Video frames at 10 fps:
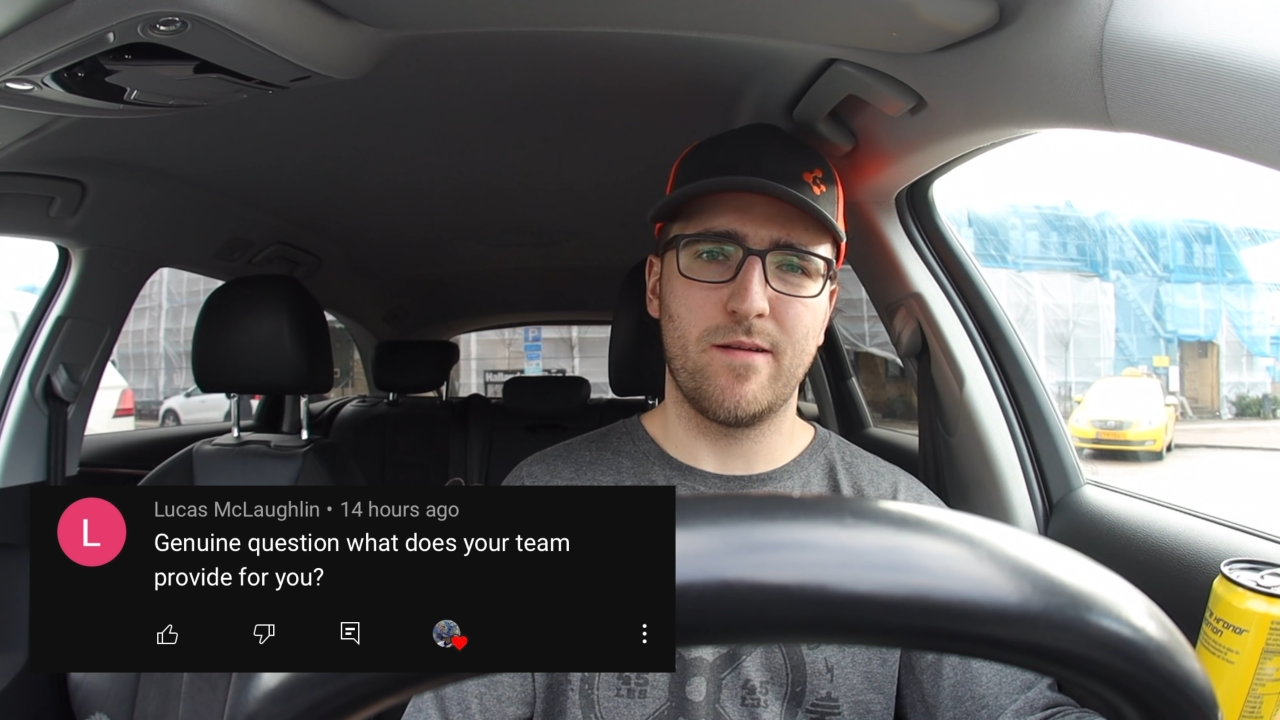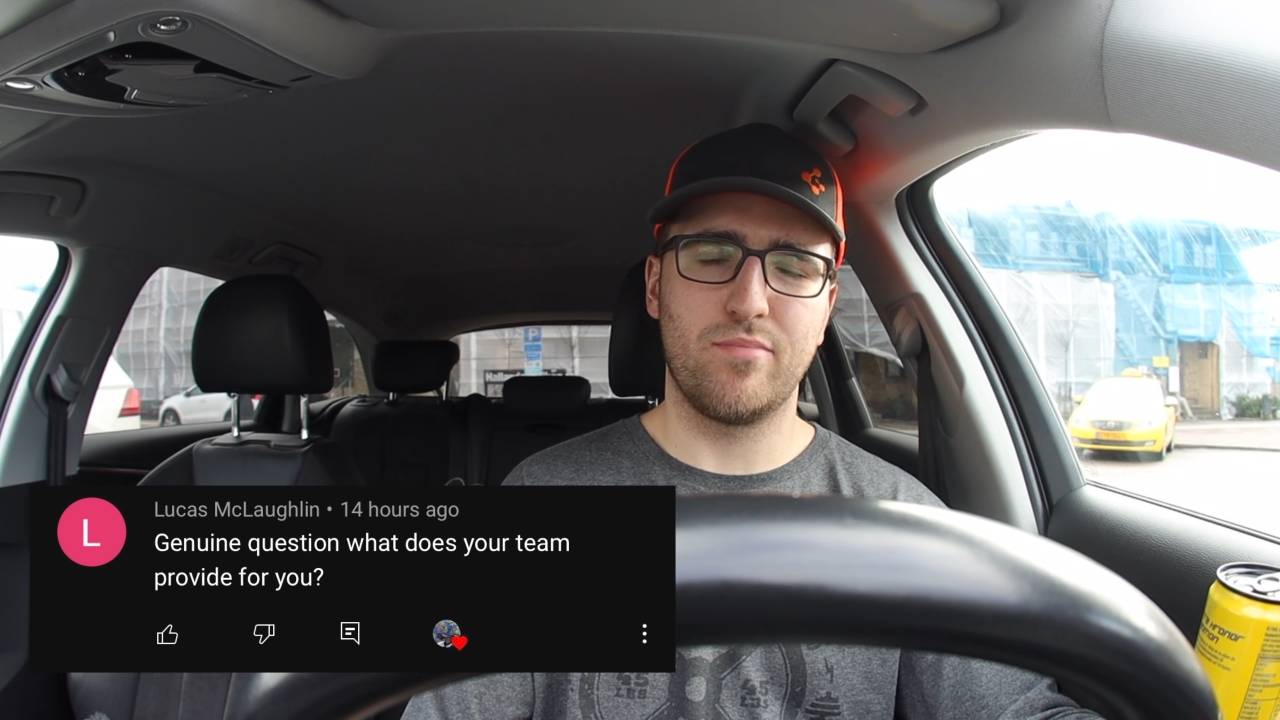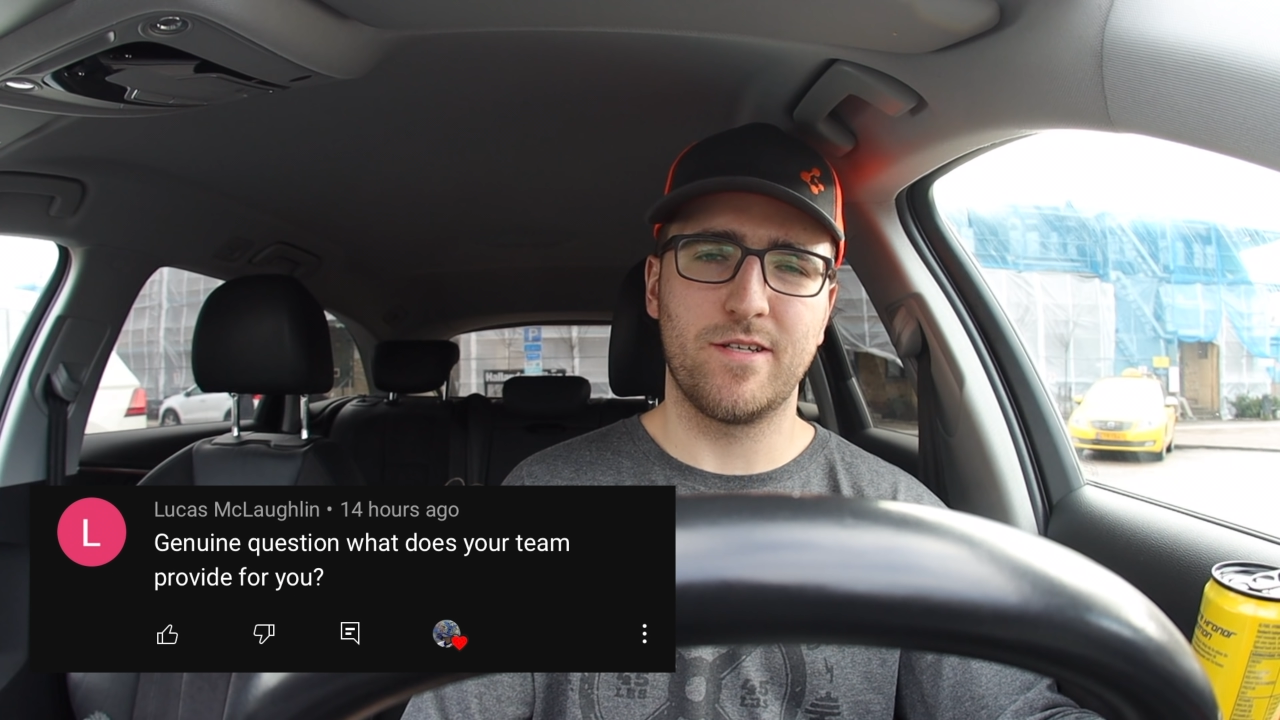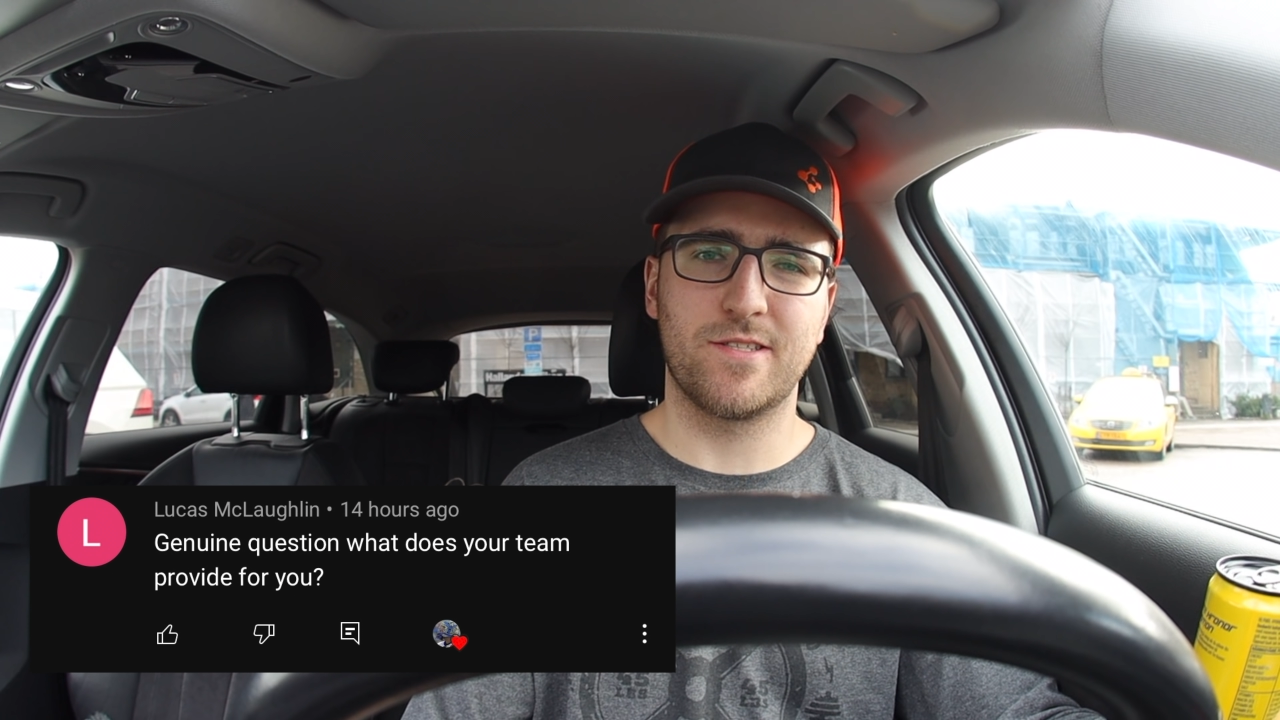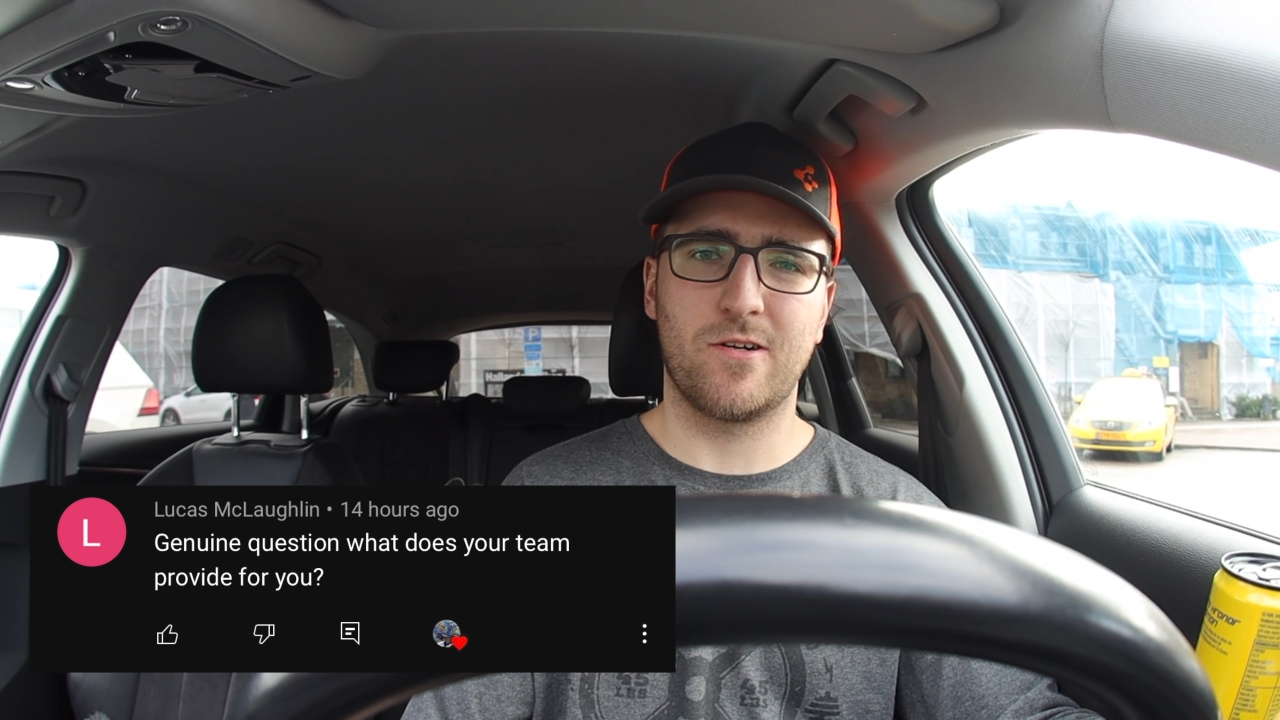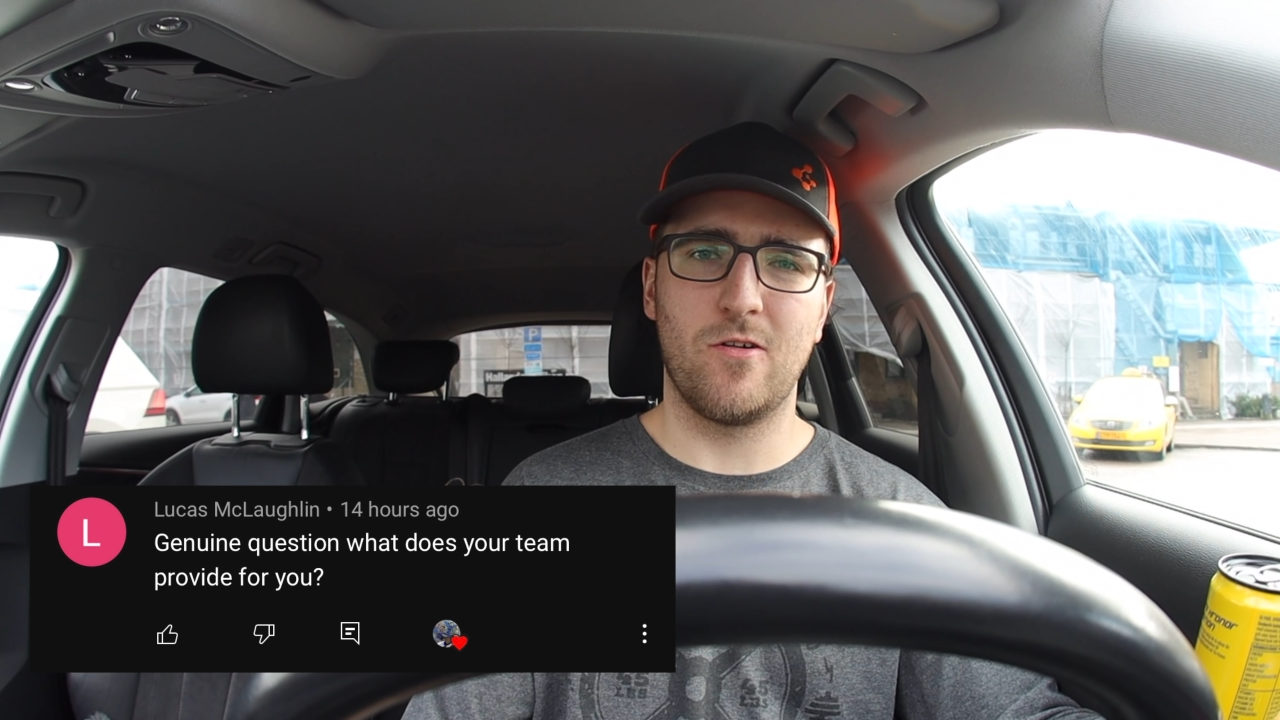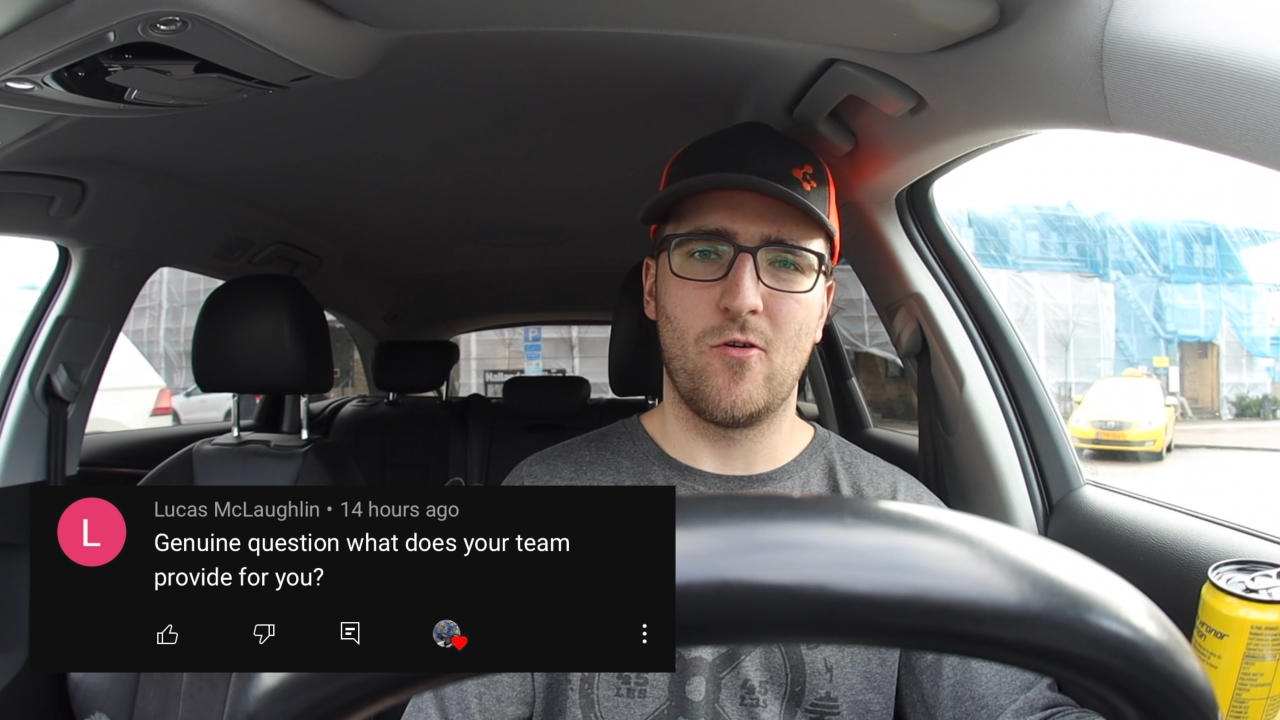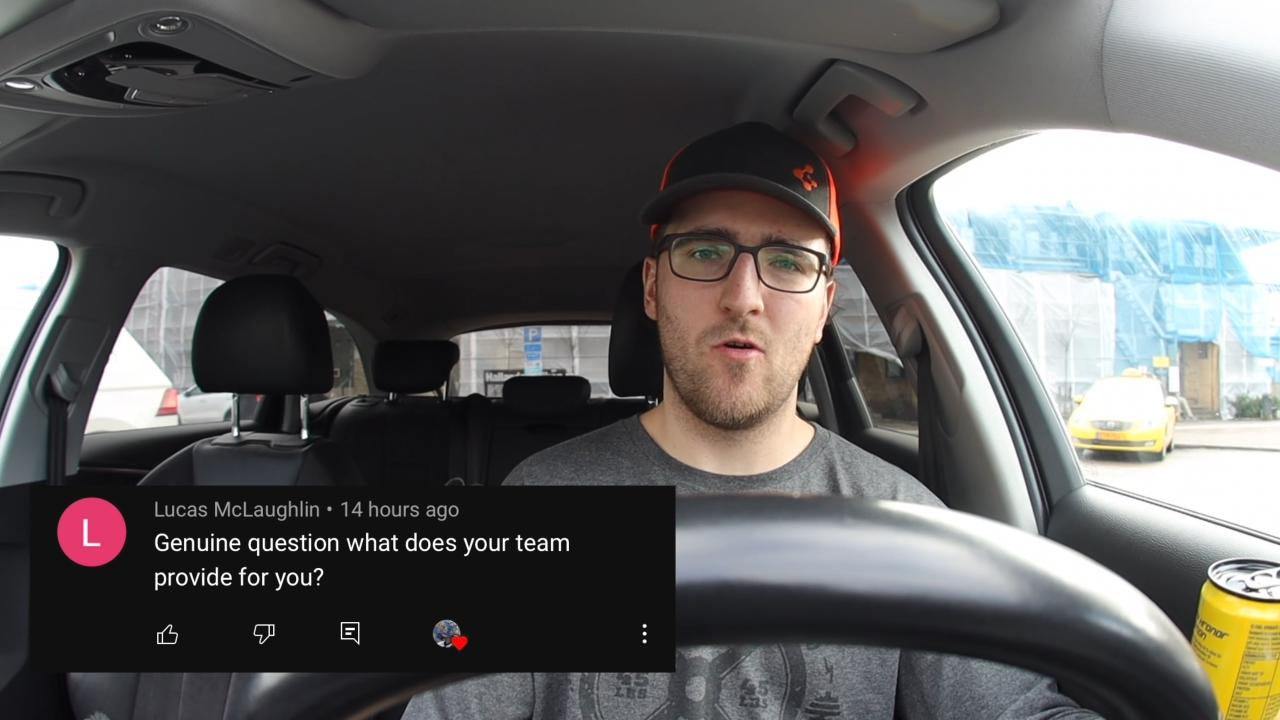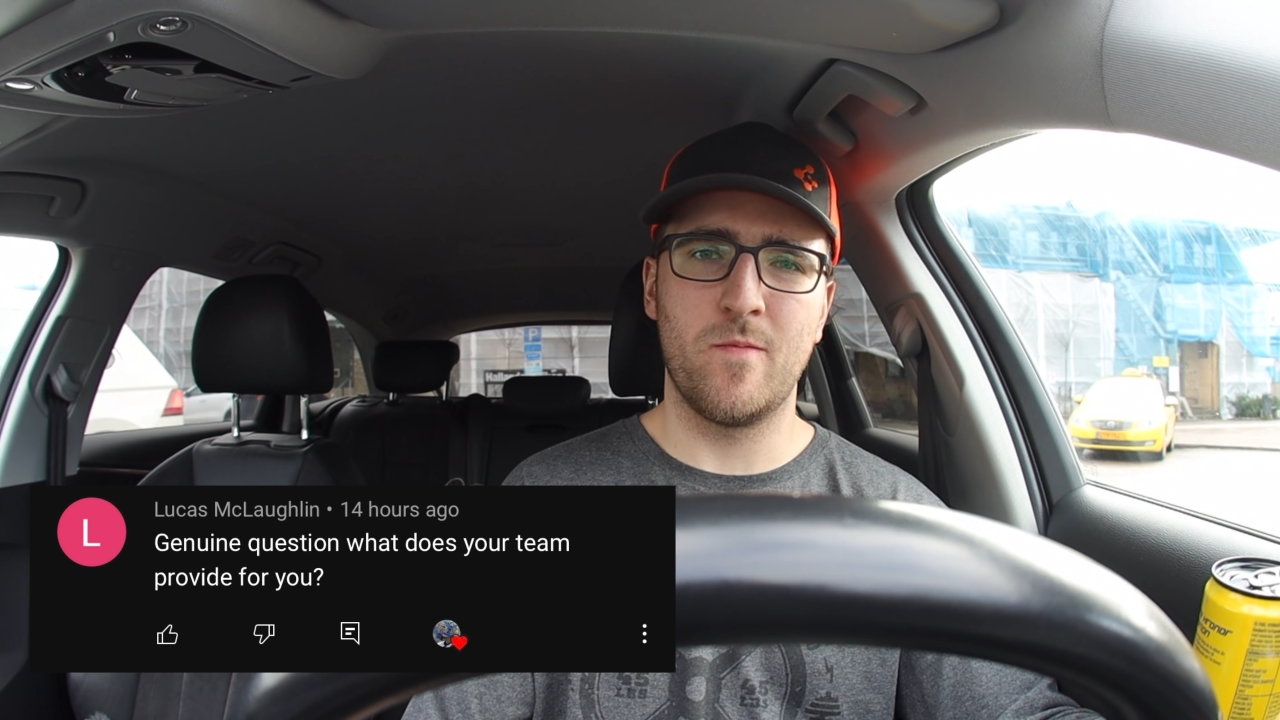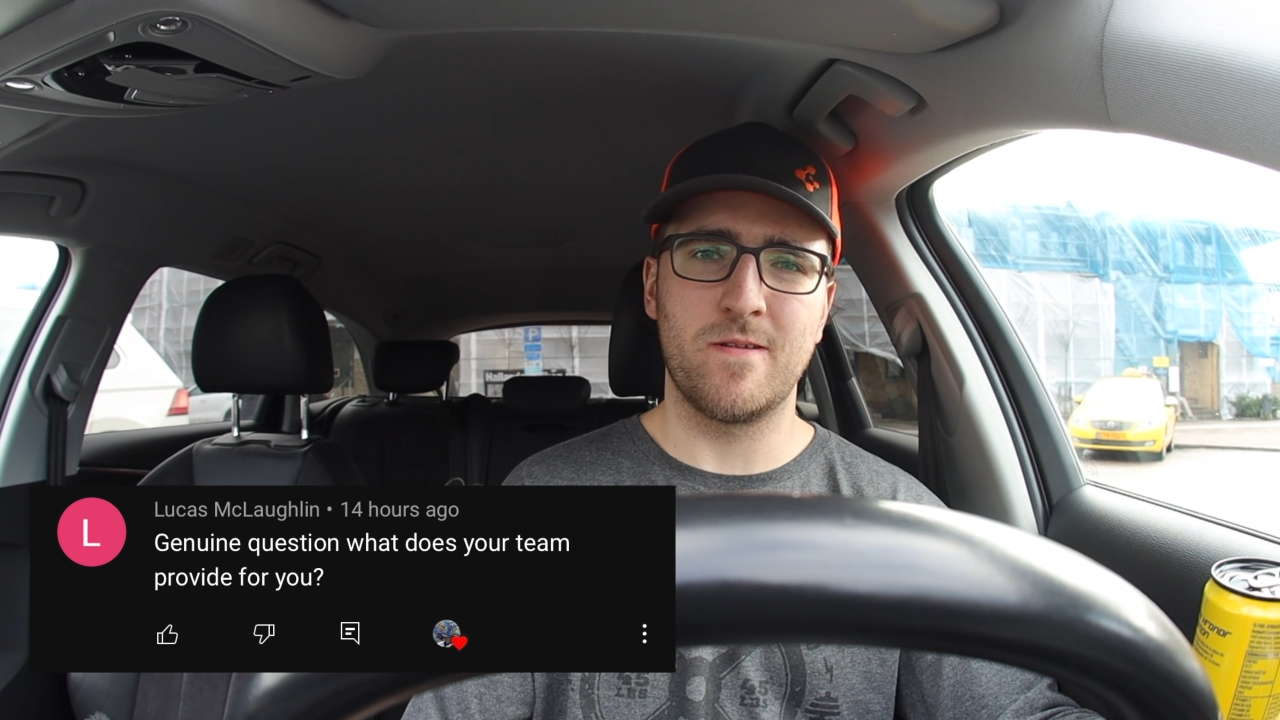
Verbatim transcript: a place to call home,